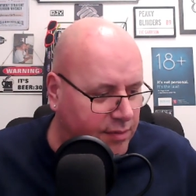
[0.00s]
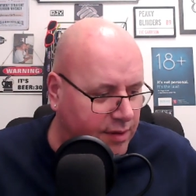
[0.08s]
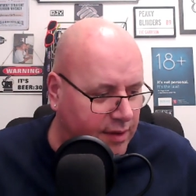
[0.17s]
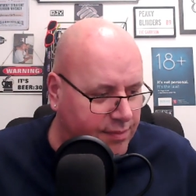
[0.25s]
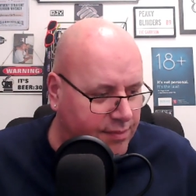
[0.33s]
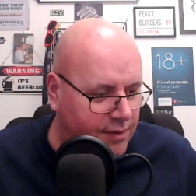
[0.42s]
I
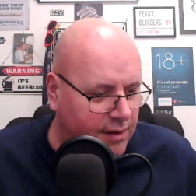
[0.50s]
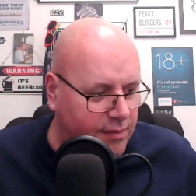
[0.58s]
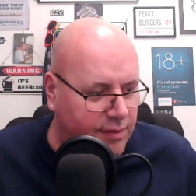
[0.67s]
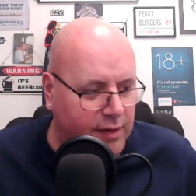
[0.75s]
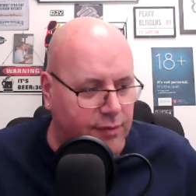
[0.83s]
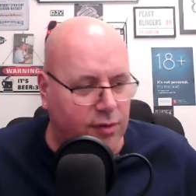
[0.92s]
said,
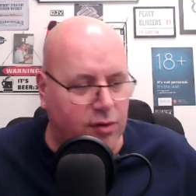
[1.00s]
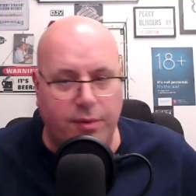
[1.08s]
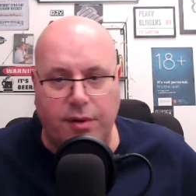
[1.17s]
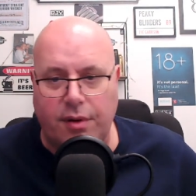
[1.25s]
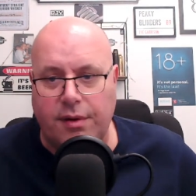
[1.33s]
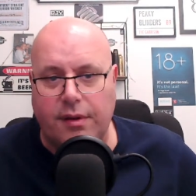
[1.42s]
thanks for
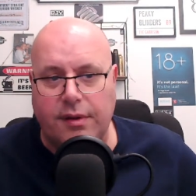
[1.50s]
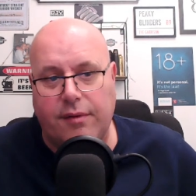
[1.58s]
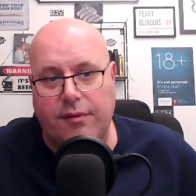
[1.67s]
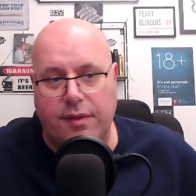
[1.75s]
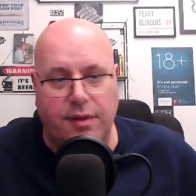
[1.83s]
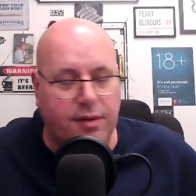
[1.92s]
coming on. I'll get
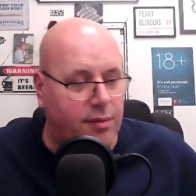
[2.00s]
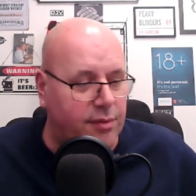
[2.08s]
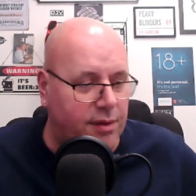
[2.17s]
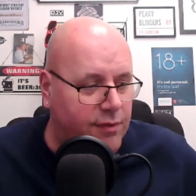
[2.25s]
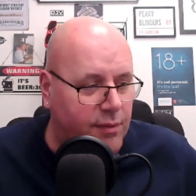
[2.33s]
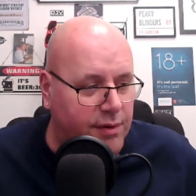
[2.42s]
rid of this
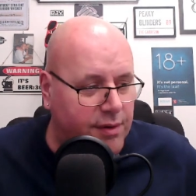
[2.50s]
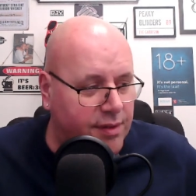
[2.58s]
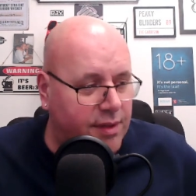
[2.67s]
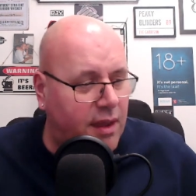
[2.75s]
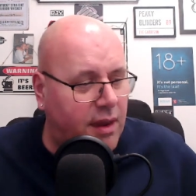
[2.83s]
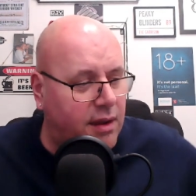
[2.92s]
comment if you want. He
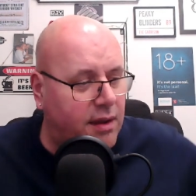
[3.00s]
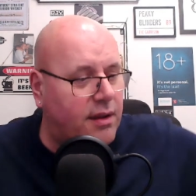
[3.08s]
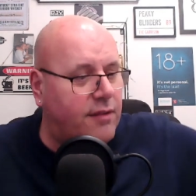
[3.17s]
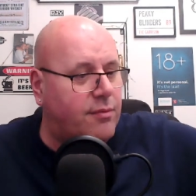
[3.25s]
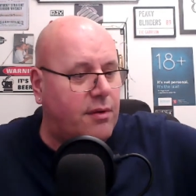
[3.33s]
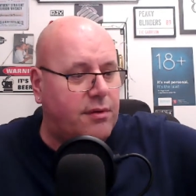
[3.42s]
said, no,
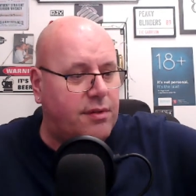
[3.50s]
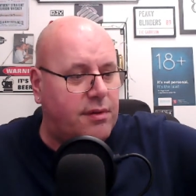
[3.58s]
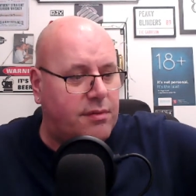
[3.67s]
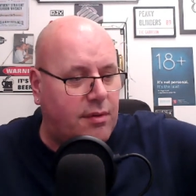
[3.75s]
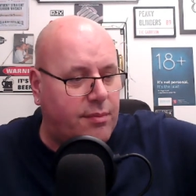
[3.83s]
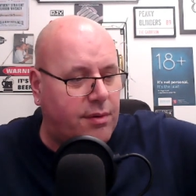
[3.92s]
leave them on. He said,
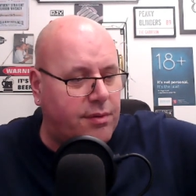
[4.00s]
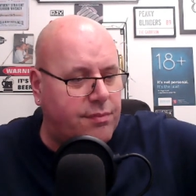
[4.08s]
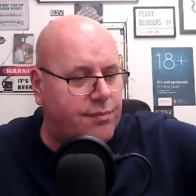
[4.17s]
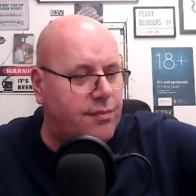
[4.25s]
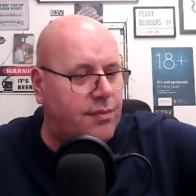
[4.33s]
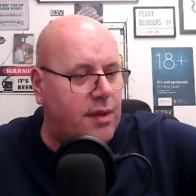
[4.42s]
not bothered.
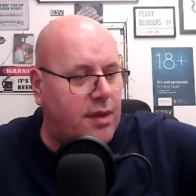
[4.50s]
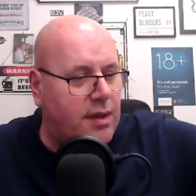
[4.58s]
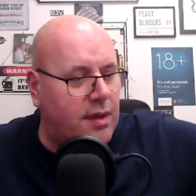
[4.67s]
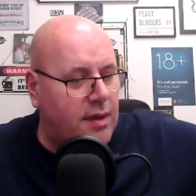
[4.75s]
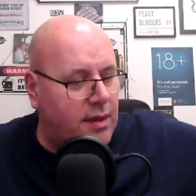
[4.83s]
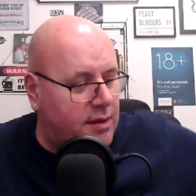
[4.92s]

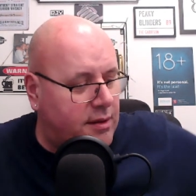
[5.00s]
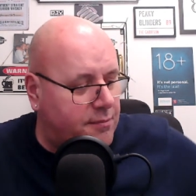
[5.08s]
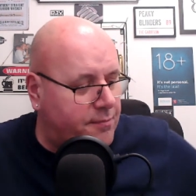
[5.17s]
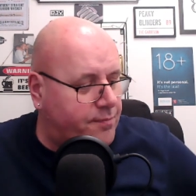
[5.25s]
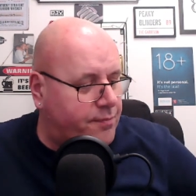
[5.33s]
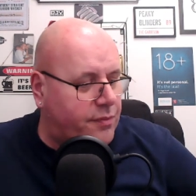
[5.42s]

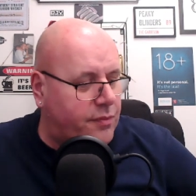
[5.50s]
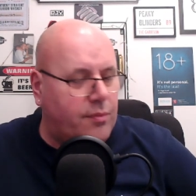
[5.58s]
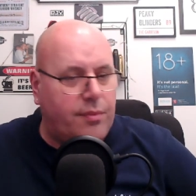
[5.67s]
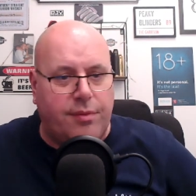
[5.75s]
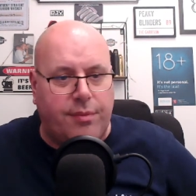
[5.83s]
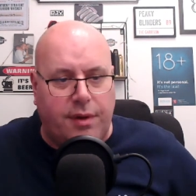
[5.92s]
Doesn't
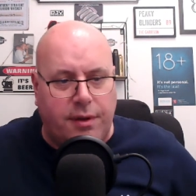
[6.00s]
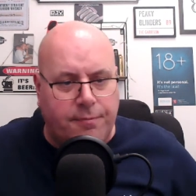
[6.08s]
bother me.